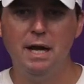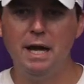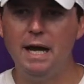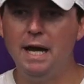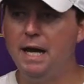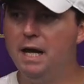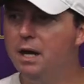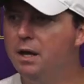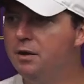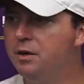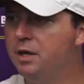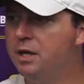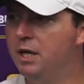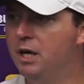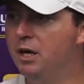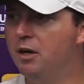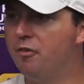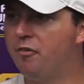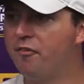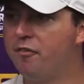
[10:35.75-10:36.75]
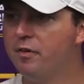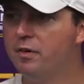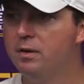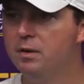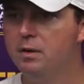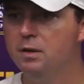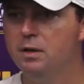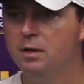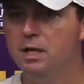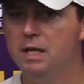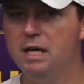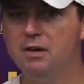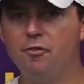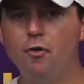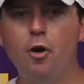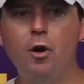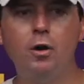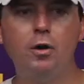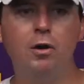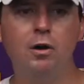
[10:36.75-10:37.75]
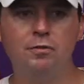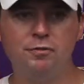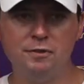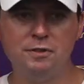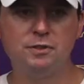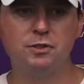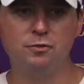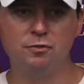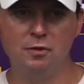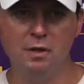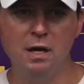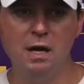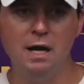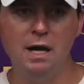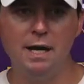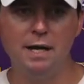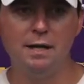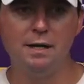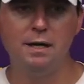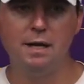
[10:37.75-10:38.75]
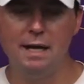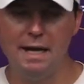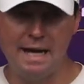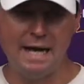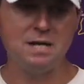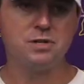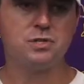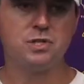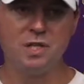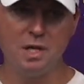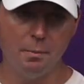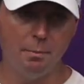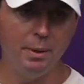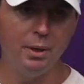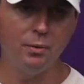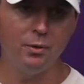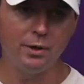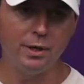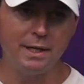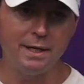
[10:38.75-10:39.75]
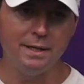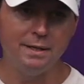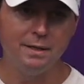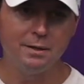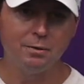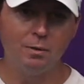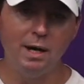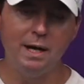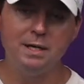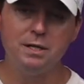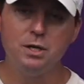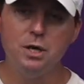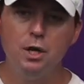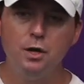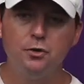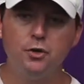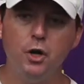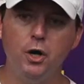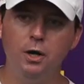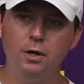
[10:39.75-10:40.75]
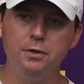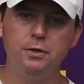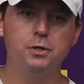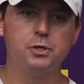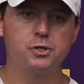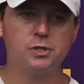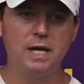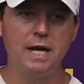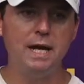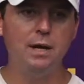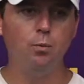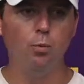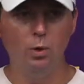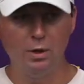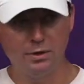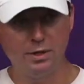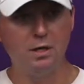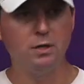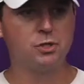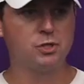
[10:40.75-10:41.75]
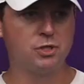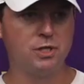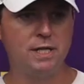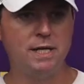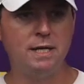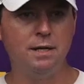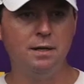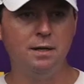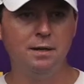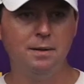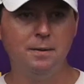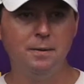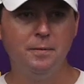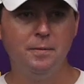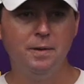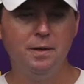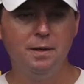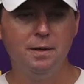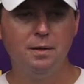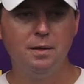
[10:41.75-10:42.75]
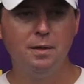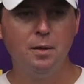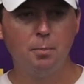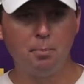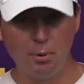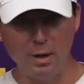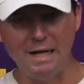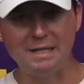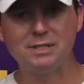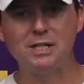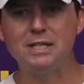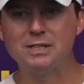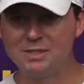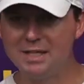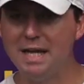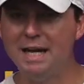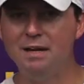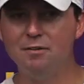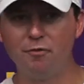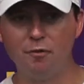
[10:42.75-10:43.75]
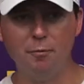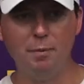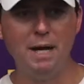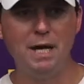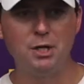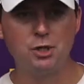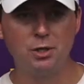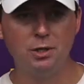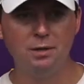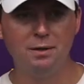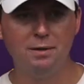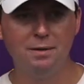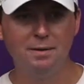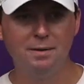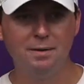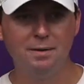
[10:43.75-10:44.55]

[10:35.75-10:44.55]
And if our offensive line has the ability, right, to understand what they're seeing, process that information,